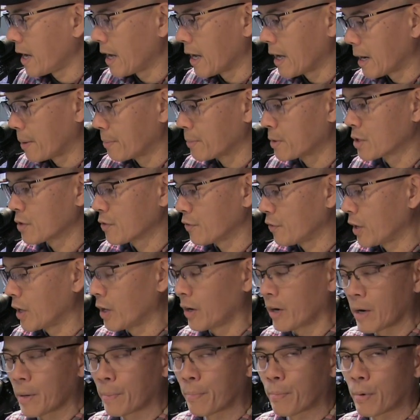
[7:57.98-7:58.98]
and I'm just
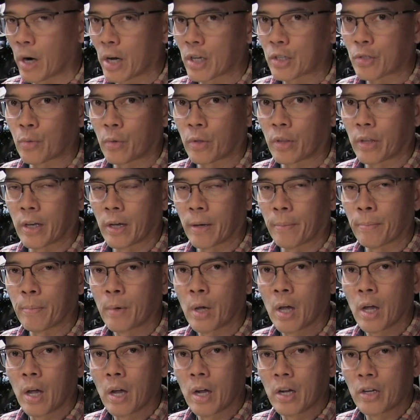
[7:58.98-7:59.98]
very impressed with them.
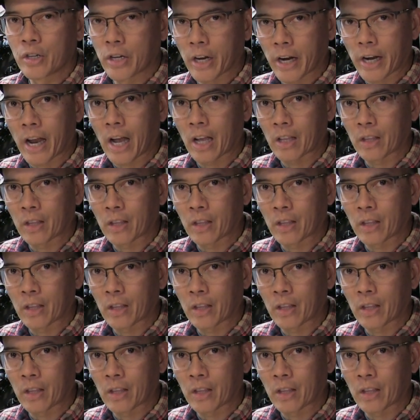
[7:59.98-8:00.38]
Check